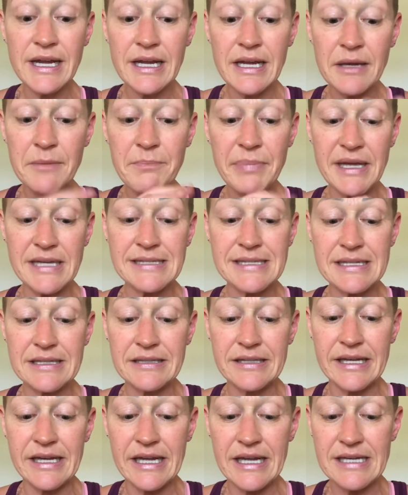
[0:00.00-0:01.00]

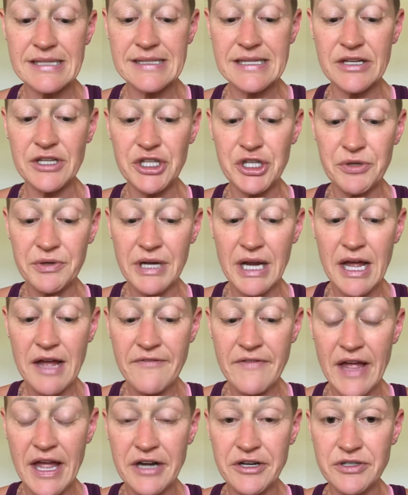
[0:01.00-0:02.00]
basically is a unit of
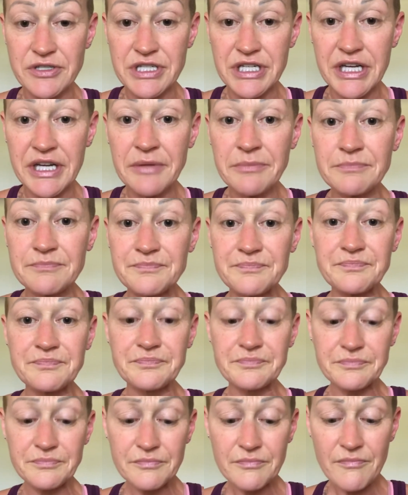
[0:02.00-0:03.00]
energy.
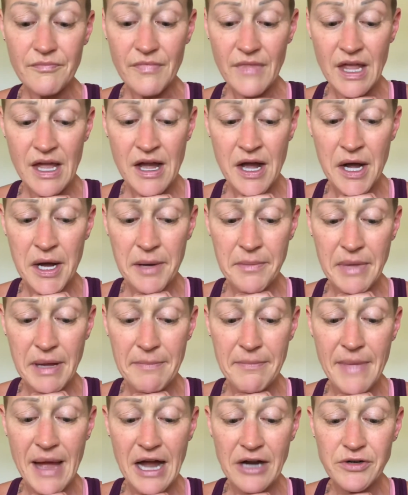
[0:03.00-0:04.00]

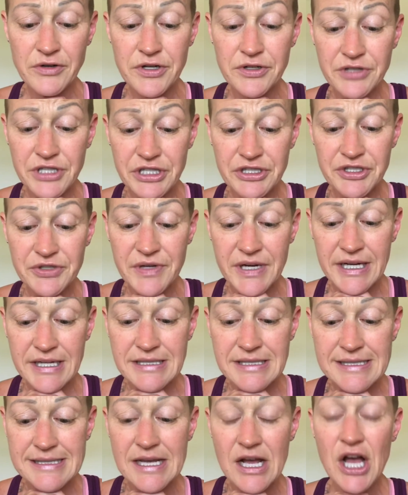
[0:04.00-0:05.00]

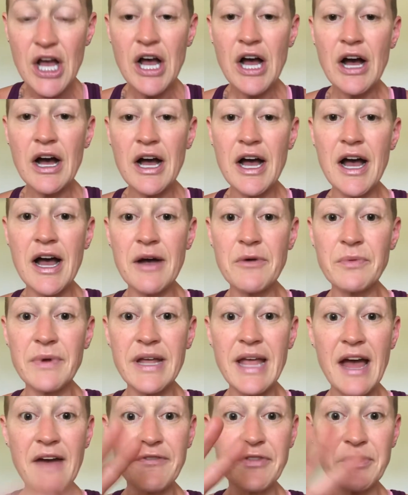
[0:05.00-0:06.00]
Macronutrients, we
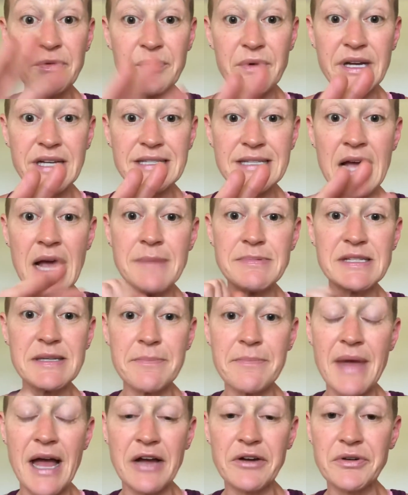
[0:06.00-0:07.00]
have three types of
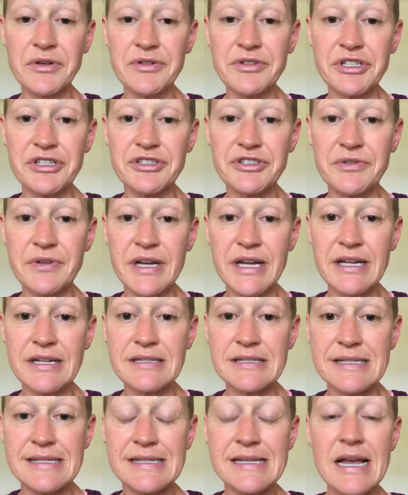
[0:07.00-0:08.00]

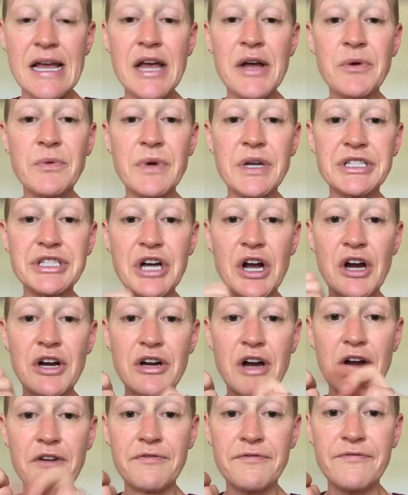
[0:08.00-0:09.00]
macronutrients, which are
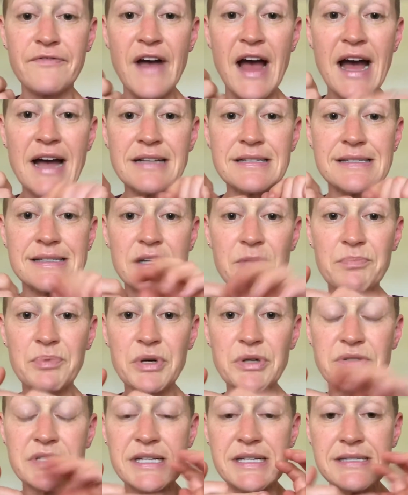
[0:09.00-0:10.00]
our fats,
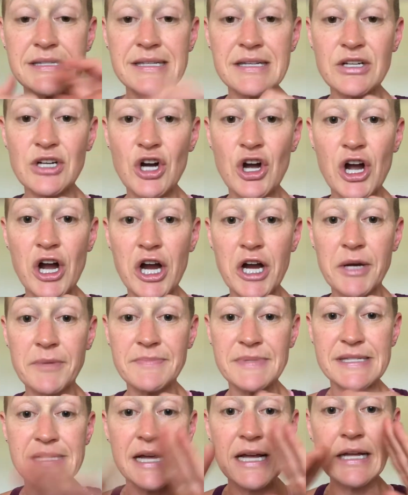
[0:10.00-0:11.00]
proteins, and
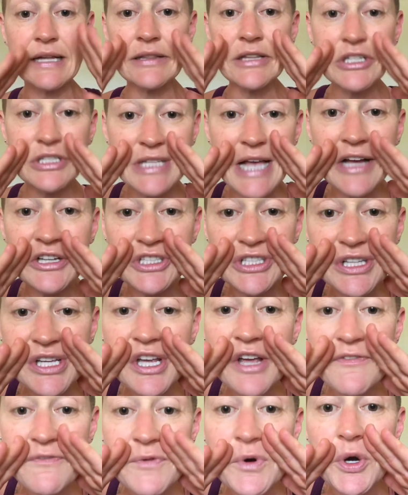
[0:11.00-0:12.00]
carbs. There's actually
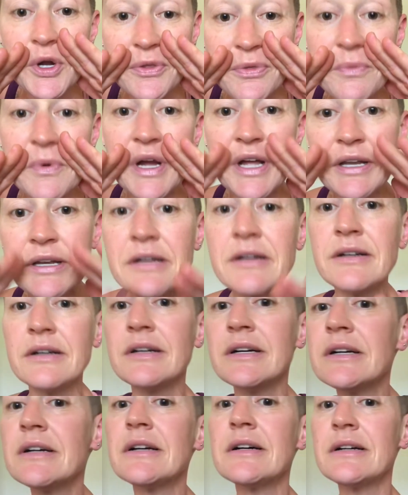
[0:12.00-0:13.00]
a fourth one.
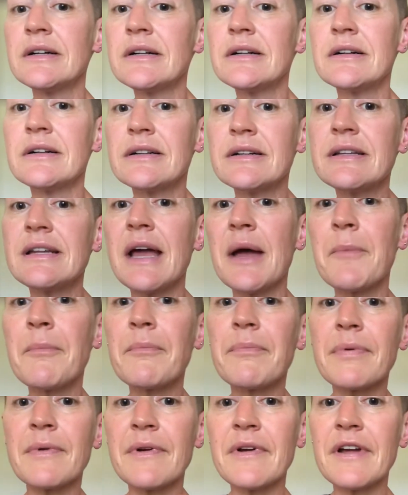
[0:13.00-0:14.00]

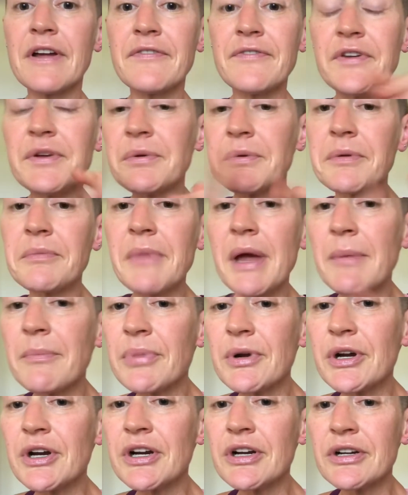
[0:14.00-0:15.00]
Yep, if you
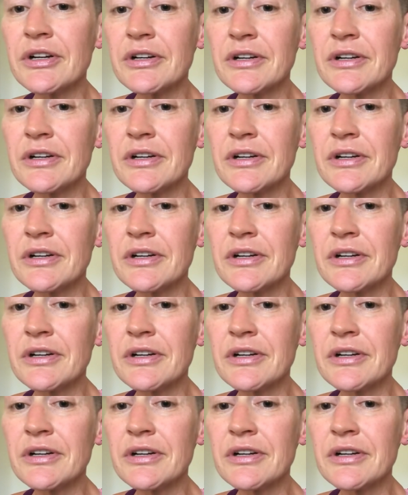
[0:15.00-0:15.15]
remember,